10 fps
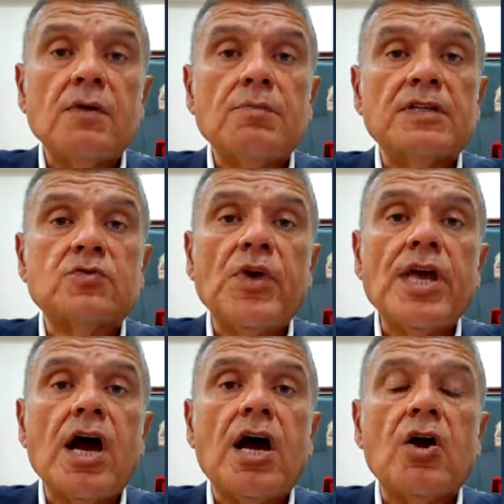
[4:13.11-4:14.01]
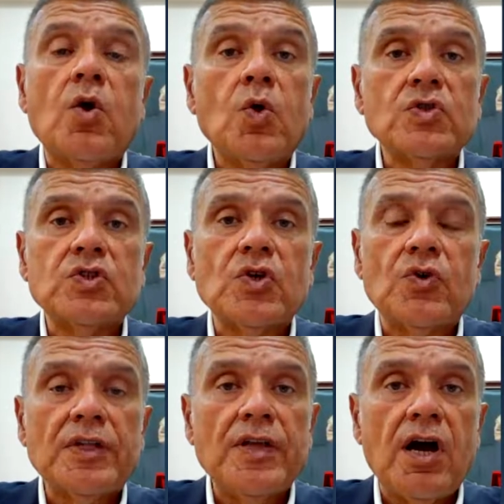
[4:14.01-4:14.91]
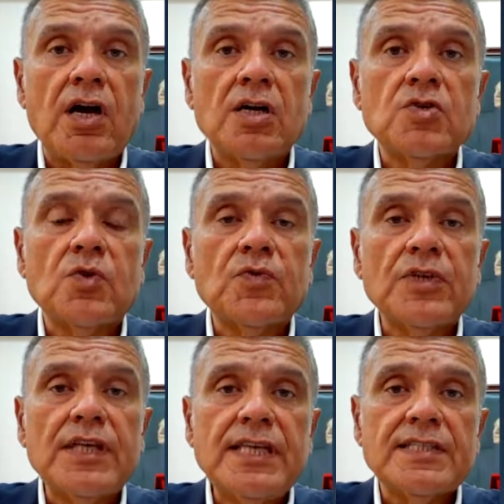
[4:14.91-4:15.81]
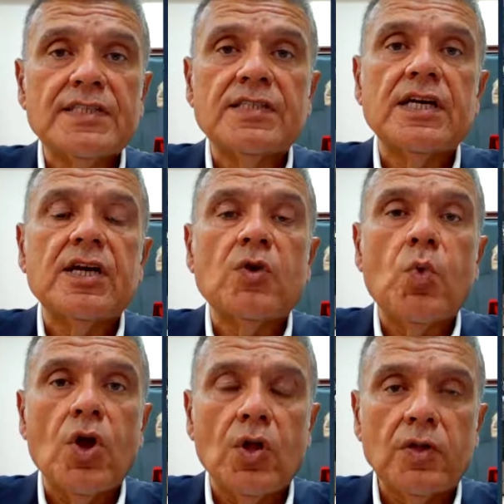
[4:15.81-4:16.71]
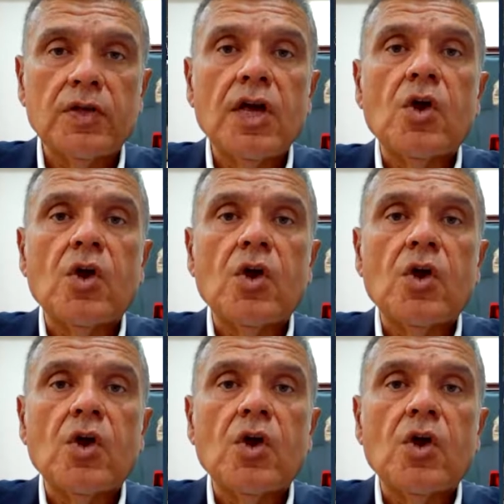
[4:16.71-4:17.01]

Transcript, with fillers: but we are also in the heart of East world.